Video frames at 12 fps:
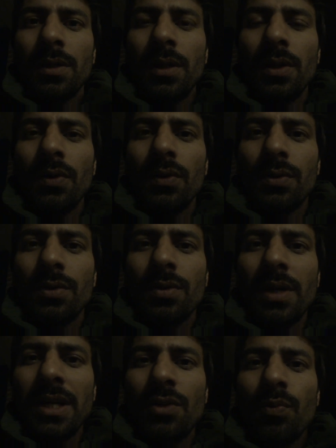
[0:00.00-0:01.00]
they
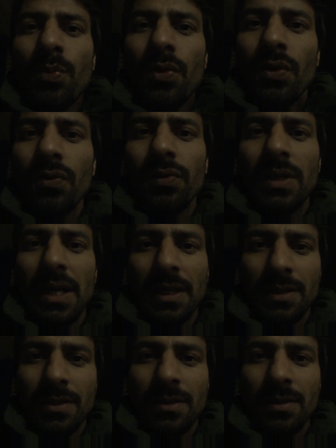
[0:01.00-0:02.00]
try to prove
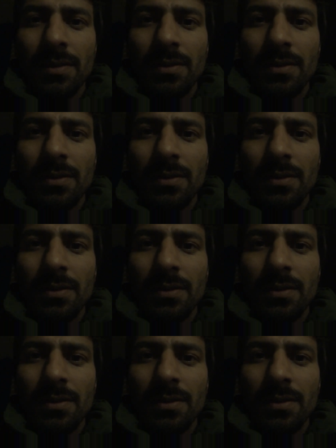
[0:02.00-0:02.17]
that